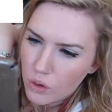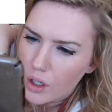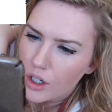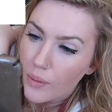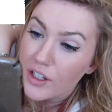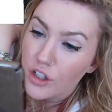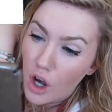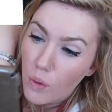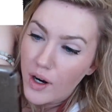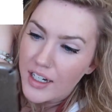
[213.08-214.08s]
You are going
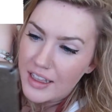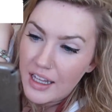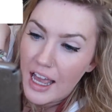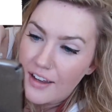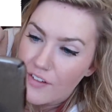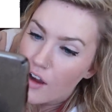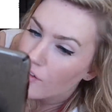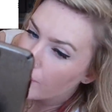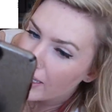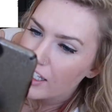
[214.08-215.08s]
nowhere in life
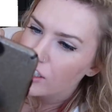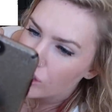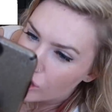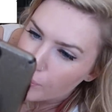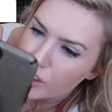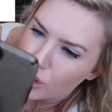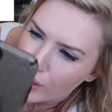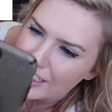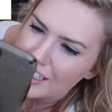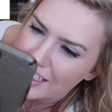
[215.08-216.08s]
for making stupid
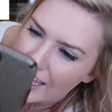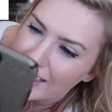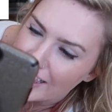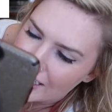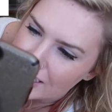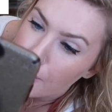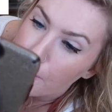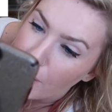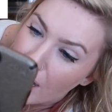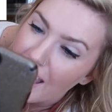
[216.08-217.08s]
choices like this.
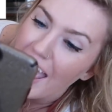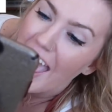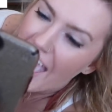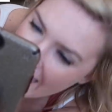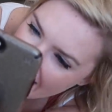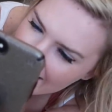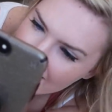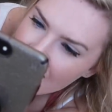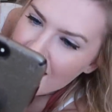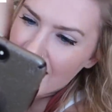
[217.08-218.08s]
But
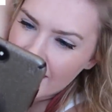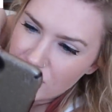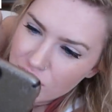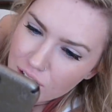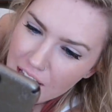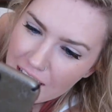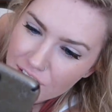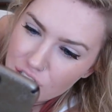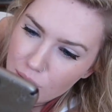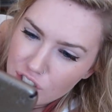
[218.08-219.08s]
hey, it's your
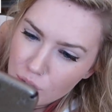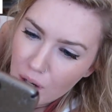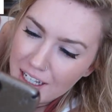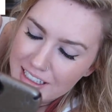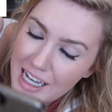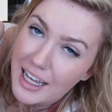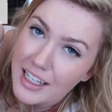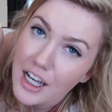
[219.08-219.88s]
life, do what you want and die